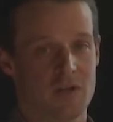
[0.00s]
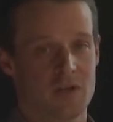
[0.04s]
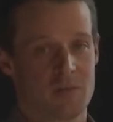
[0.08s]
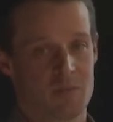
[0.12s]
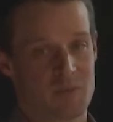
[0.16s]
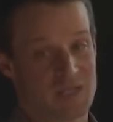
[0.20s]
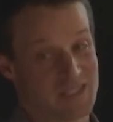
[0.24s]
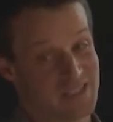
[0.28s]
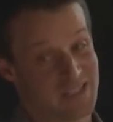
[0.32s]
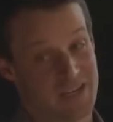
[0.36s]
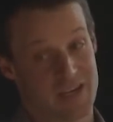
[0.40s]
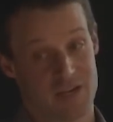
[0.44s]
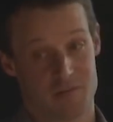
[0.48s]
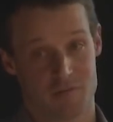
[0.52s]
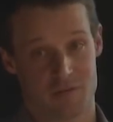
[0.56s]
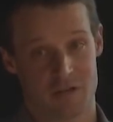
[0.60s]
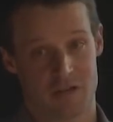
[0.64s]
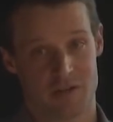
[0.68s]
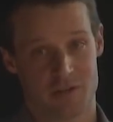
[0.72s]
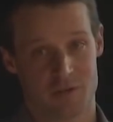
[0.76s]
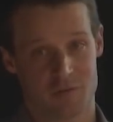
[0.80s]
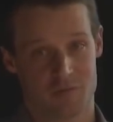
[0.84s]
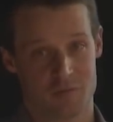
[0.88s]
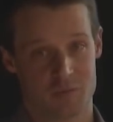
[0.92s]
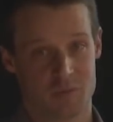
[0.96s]
Maasai have a
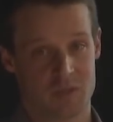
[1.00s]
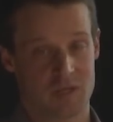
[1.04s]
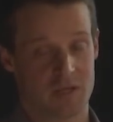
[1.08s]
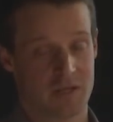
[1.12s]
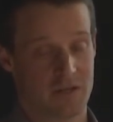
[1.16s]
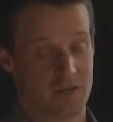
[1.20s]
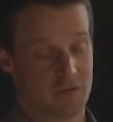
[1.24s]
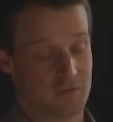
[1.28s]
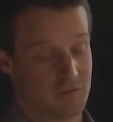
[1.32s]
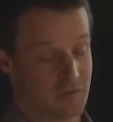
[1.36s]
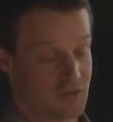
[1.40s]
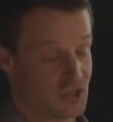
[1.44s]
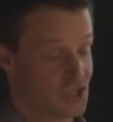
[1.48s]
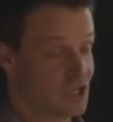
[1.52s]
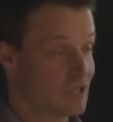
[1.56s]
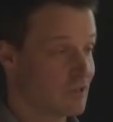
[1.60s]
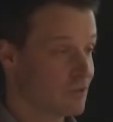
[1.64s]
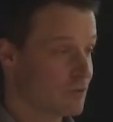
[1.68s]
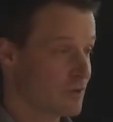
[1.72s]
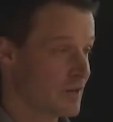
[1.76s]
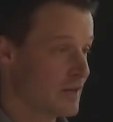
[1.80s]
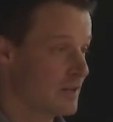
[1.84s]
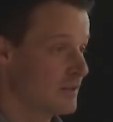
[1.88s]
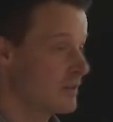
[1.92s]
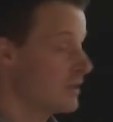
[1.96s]
lot of
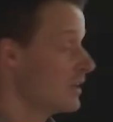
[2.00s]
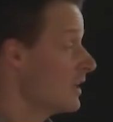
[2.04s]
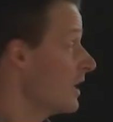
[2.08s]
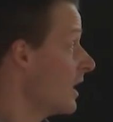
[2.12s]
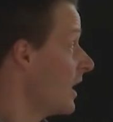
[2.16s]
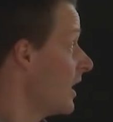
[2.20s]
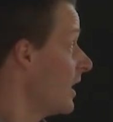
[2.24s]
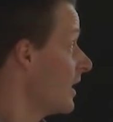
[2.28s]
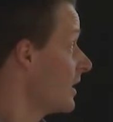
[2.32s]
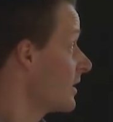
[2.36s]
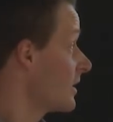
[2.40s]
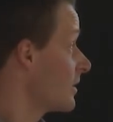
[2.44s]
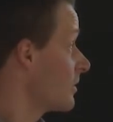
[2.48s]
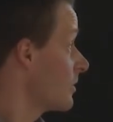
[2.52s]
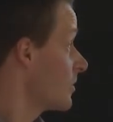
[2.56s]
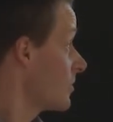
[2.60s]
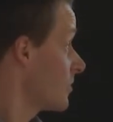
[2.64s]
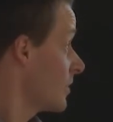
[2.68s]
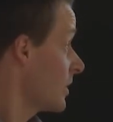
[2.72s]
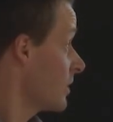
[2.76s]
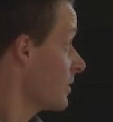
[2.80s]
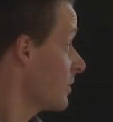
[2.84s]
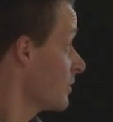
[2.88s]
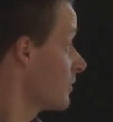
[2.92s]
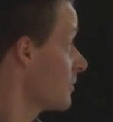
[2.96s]
children. There are a
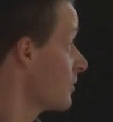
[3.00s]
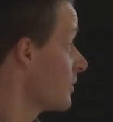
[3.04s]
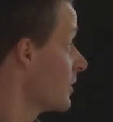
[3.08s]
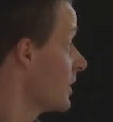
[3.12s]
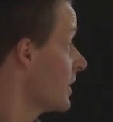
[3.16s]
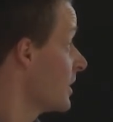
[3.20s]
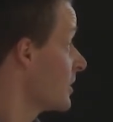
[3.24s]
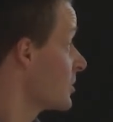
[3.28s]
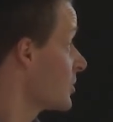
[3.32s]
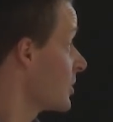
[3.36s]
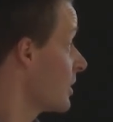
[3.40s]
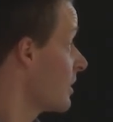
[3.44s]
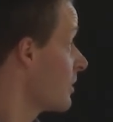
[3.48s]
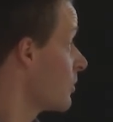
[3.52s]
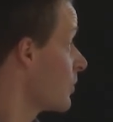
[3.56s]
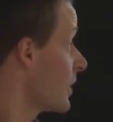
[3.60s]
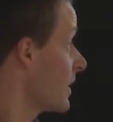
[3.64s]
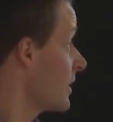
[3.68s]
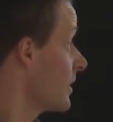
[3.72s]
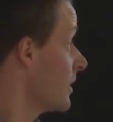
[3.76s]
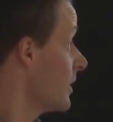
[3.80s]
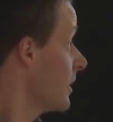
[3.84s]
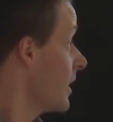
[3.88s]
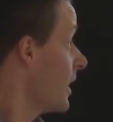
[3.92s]
lot of children